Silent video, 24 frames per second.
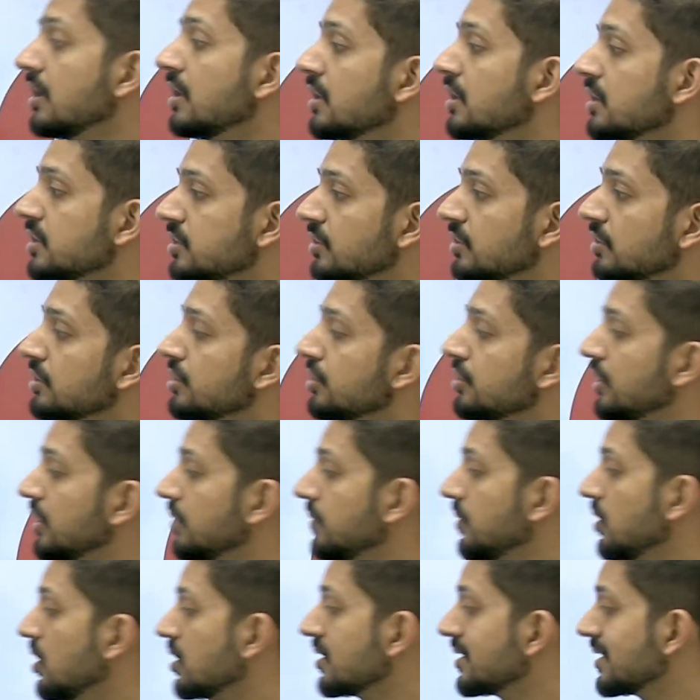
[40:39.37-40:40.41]
So during
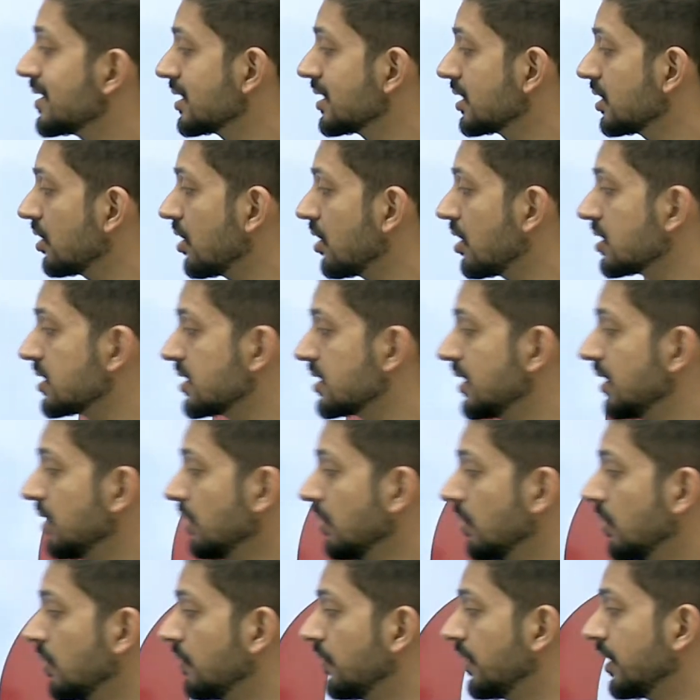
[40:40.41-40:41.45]
meiosis, crossing
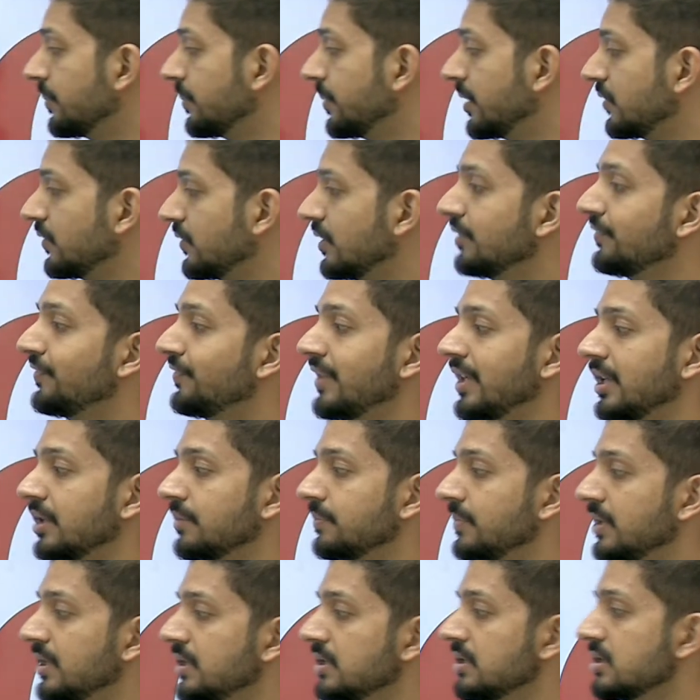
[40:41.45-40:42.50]
over between
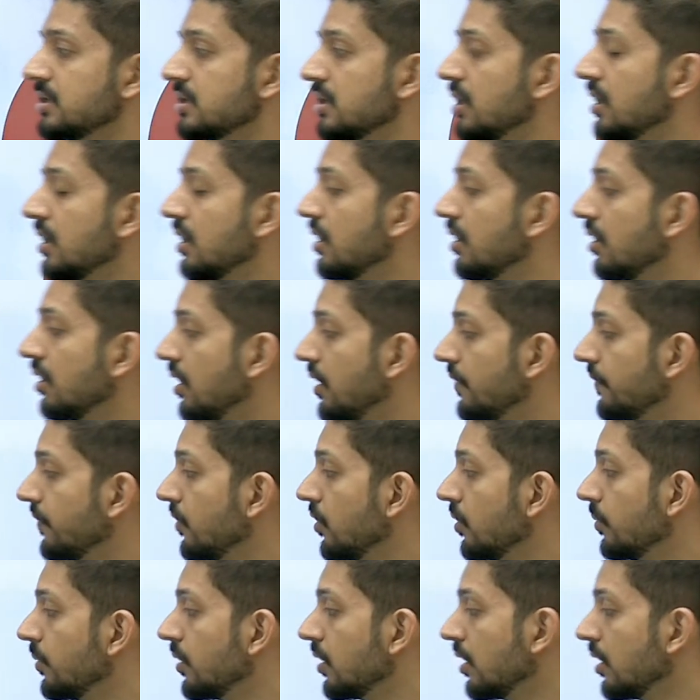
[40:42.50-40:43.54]
fragments of
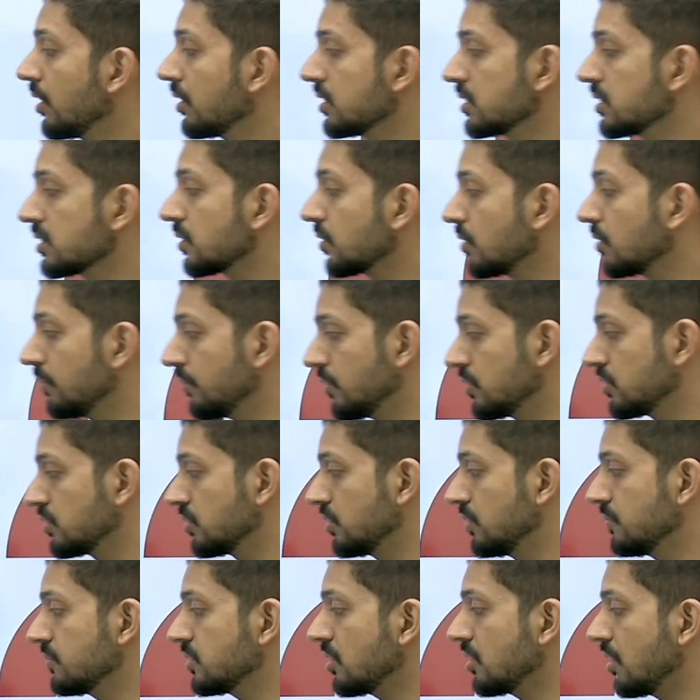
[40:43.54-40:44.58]
homologous
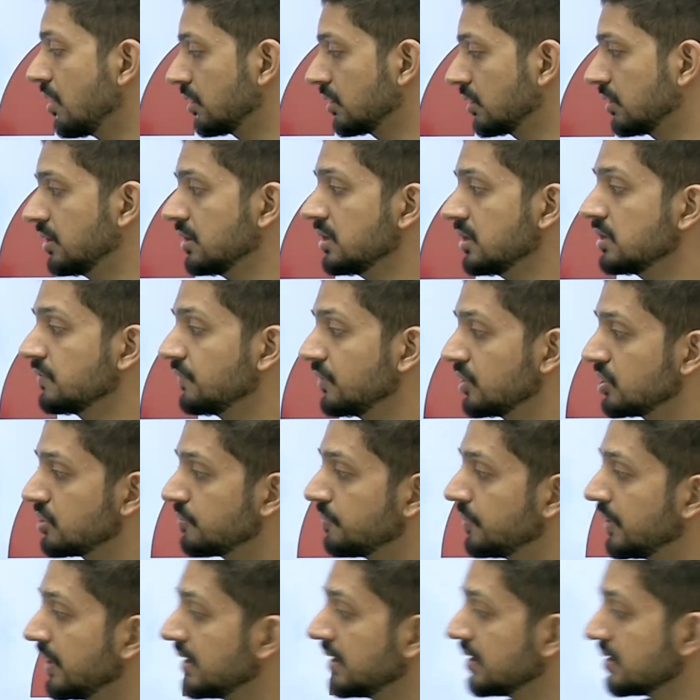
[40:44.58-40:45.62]
chromosomes occurs, which
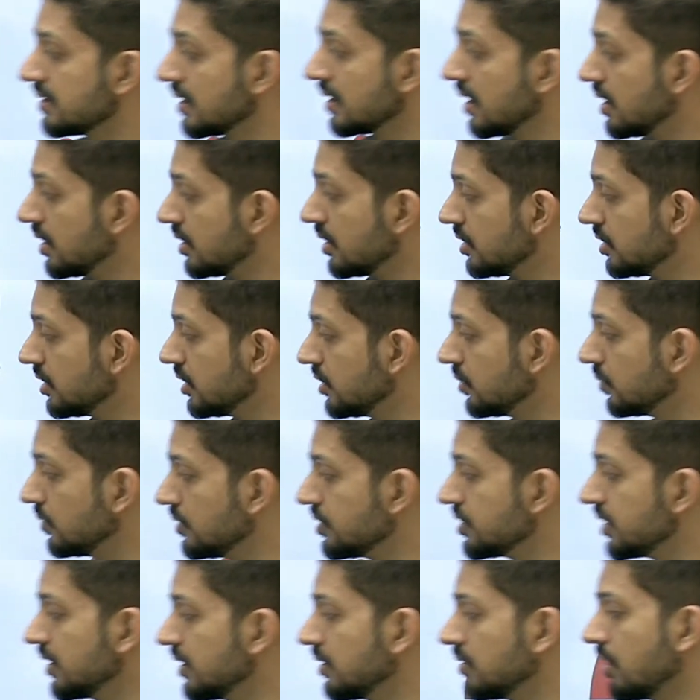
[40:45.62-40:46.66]
brings new
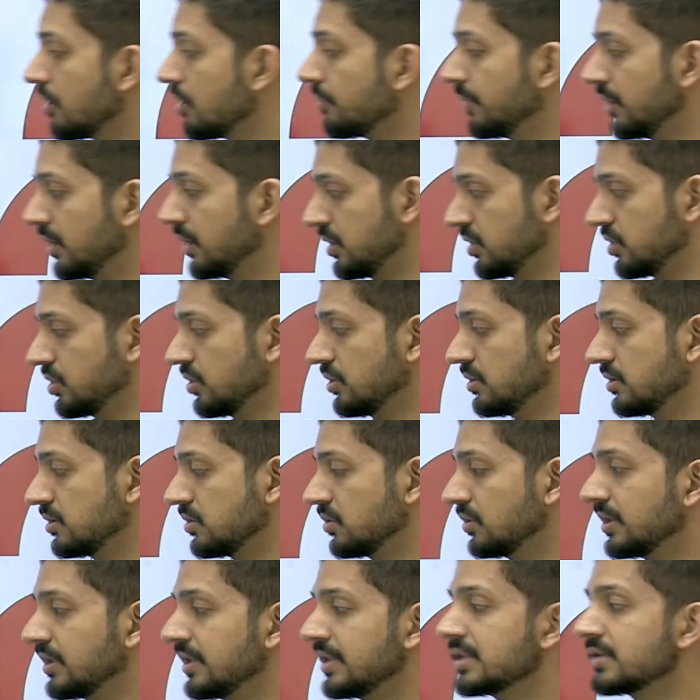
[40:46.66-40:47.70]
gene combination. So
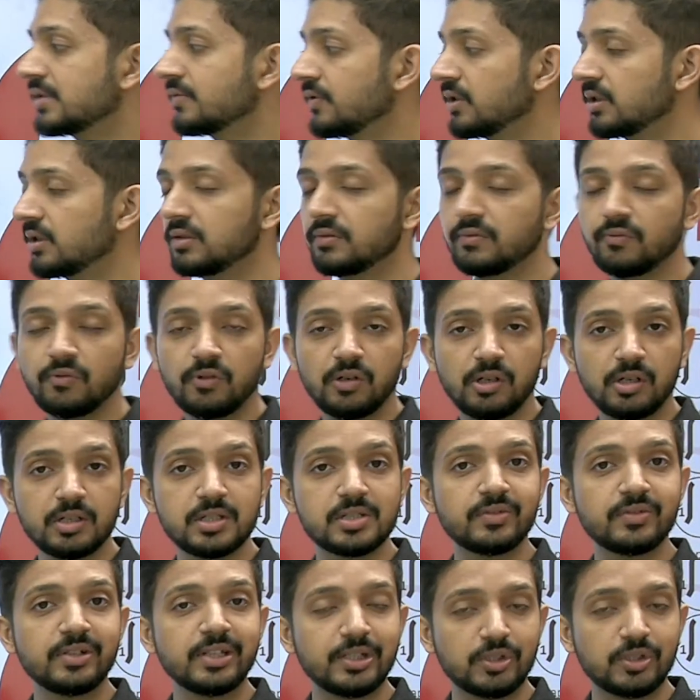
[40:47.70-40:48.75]
these words
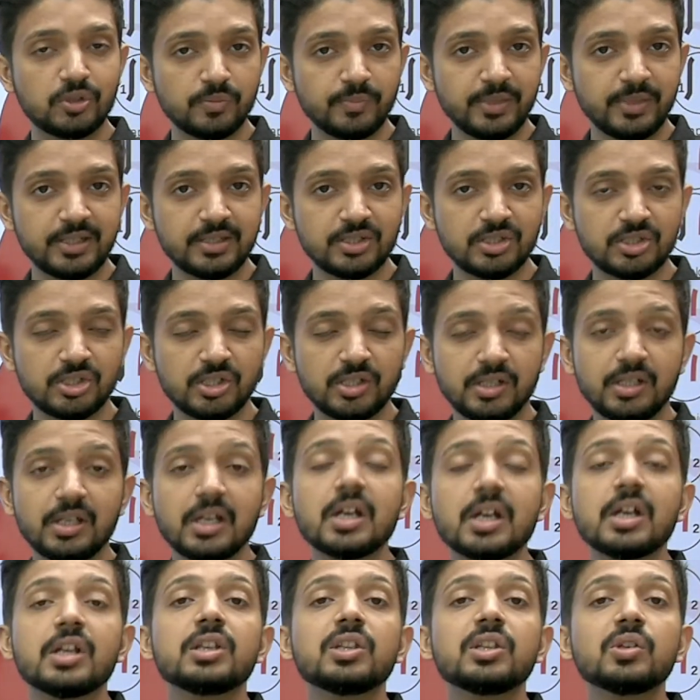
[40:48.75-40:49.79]
we need to mention.
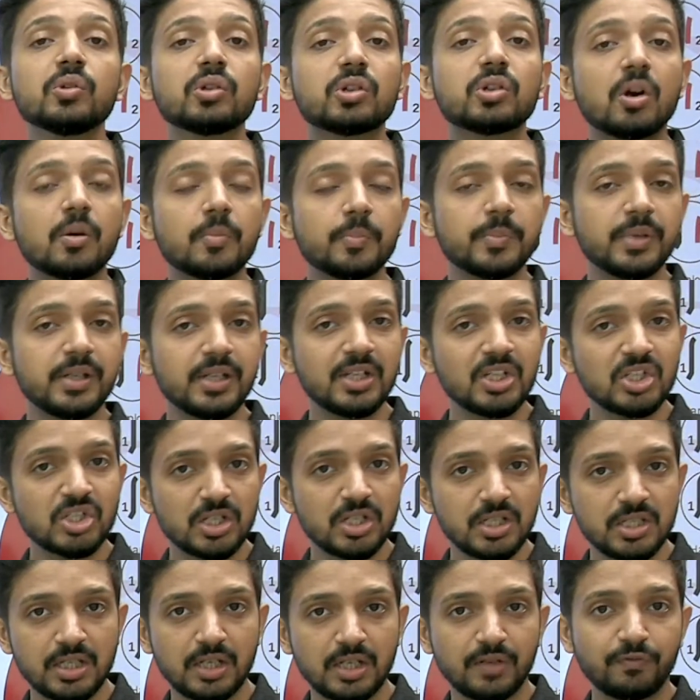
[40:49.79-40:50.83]
New
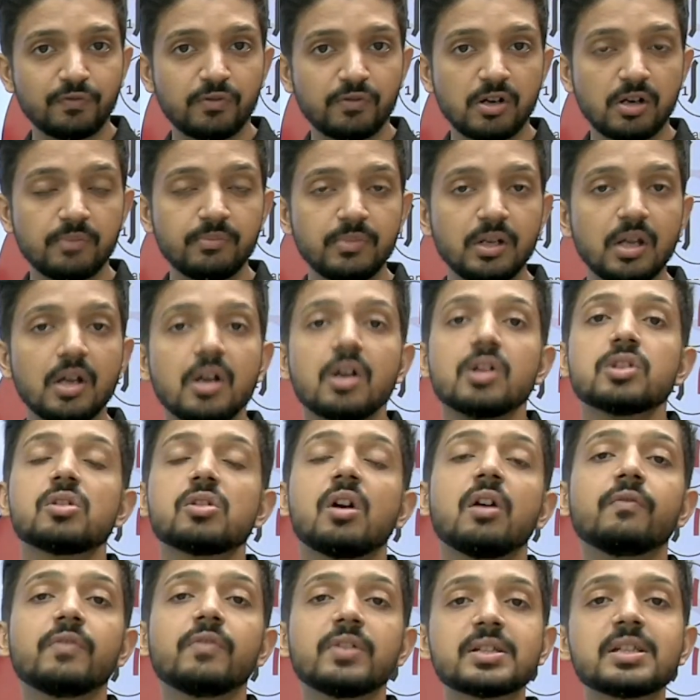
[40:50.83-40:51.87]
combinations are formed. So
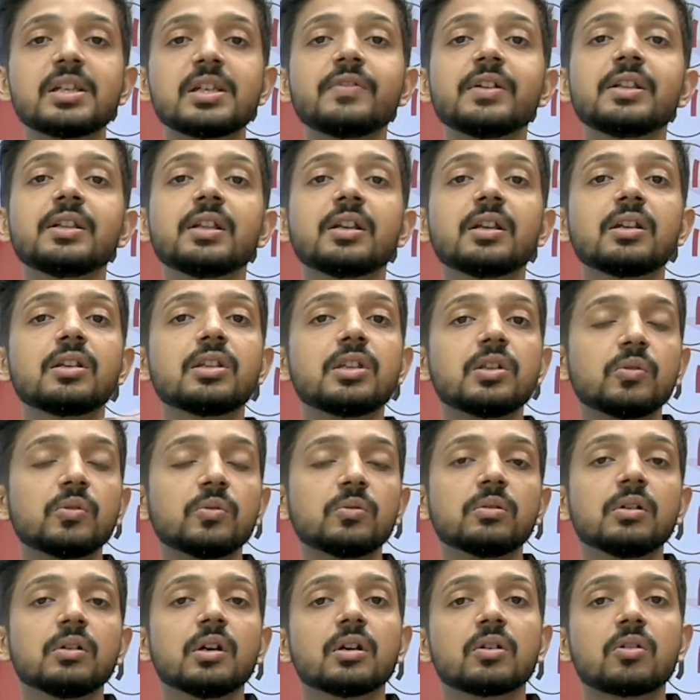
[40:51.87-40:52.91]
obviously when there are
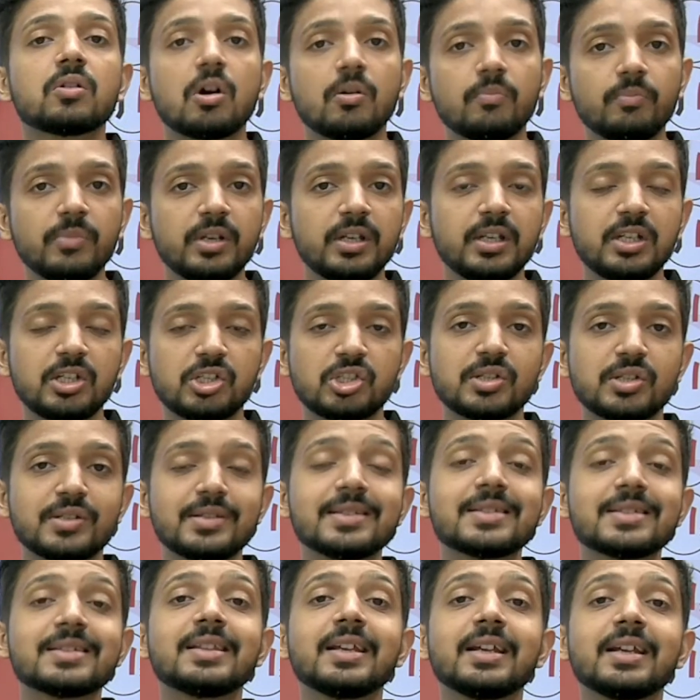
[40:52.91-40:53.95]
new combinations,
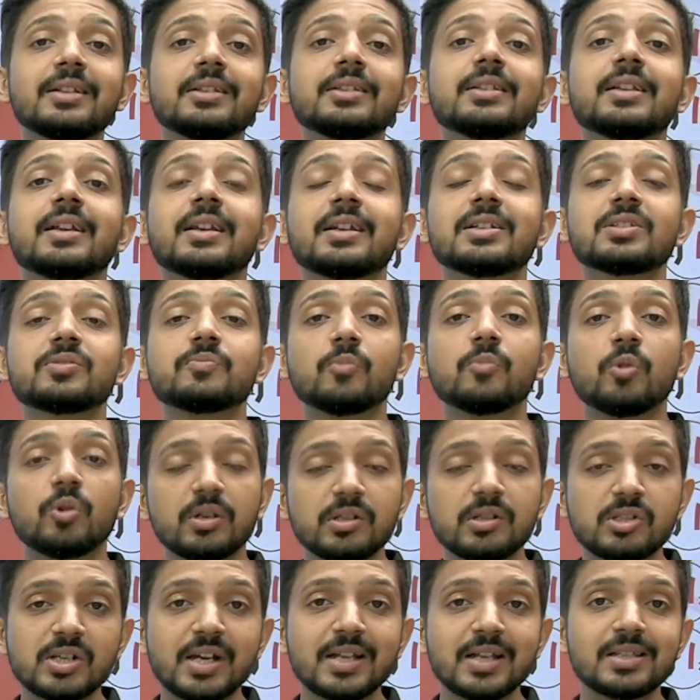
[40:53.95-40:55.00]
then there are more
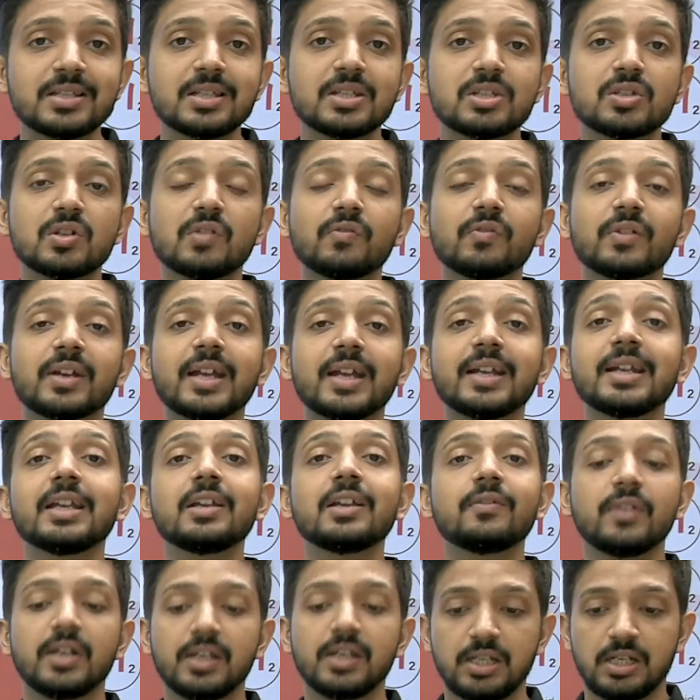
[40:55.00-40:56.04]
chances of getting
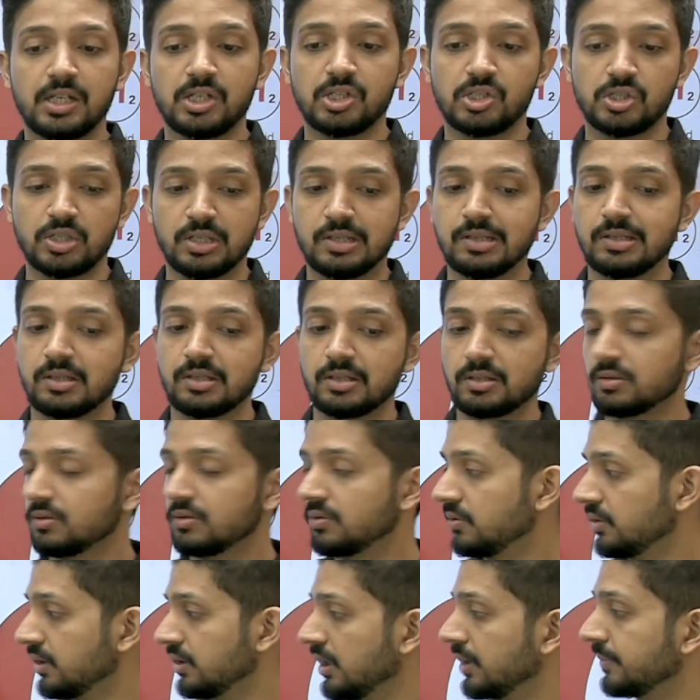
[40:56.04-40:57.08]
variations.
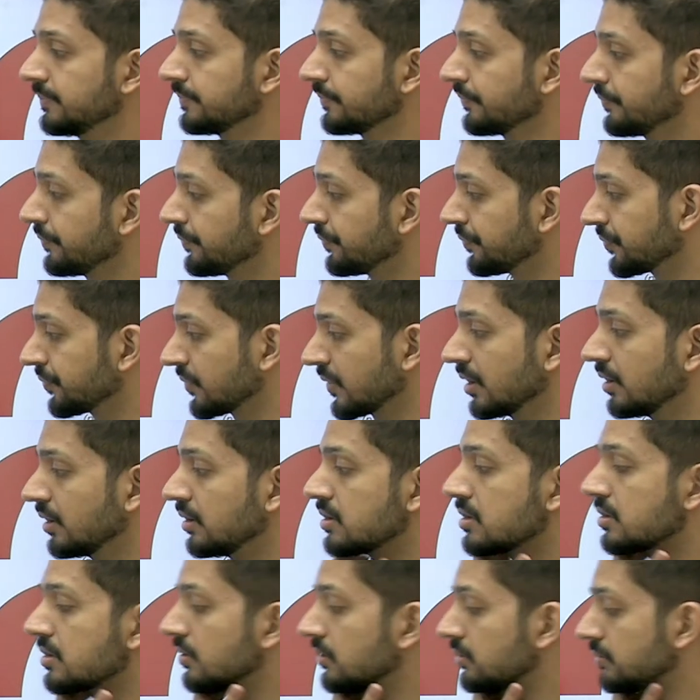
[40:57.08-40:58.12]
Okay.
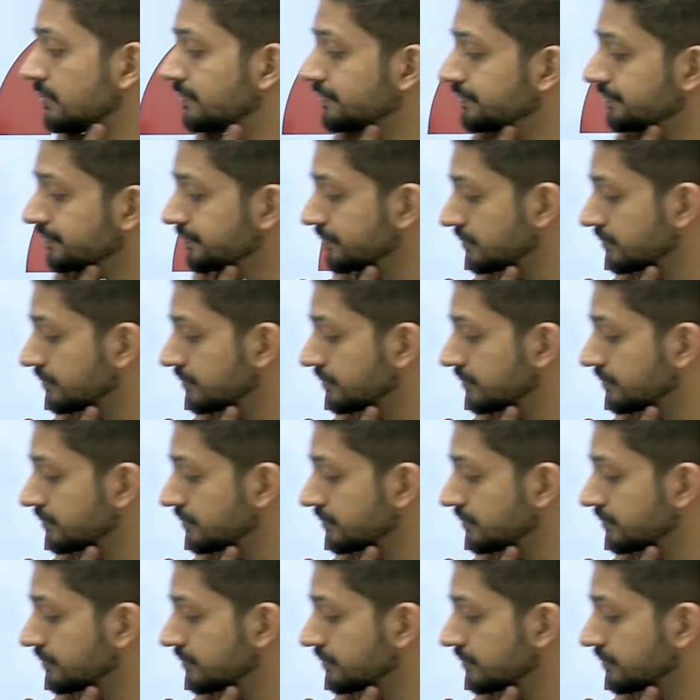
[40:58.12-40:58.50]
So